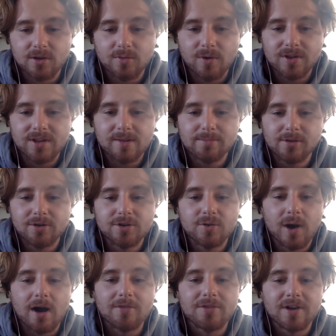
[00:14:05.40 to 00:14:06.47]
So when they blow you
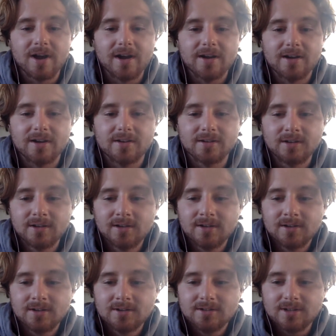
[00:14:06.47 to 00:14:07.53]
out, they're not
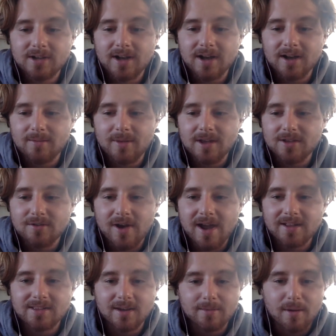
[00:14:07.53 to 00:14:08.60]
gonna make you
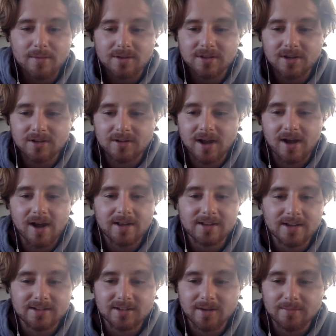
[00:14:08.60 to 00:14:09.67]
hate them. I
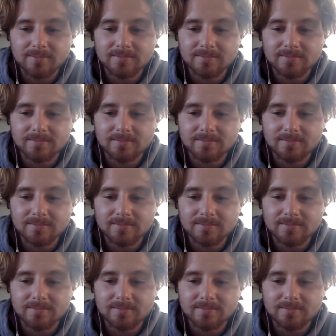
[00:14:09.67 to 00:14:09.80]
like them.